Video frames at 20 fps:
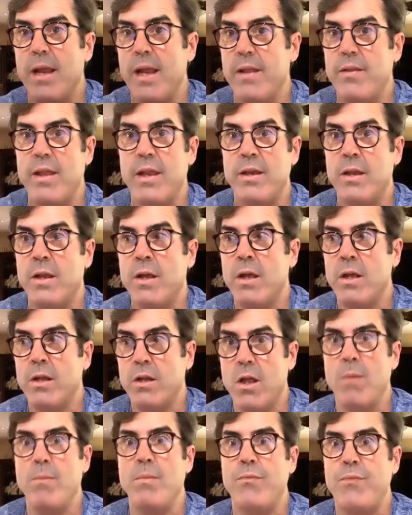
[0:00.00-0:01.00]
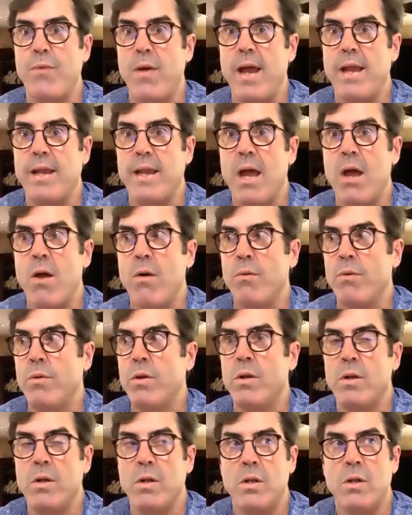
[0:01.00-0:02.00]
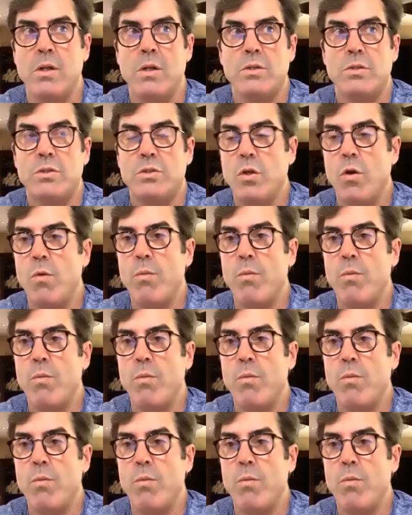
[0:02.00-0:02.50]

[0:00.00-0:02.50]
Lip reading: And then come to find out, so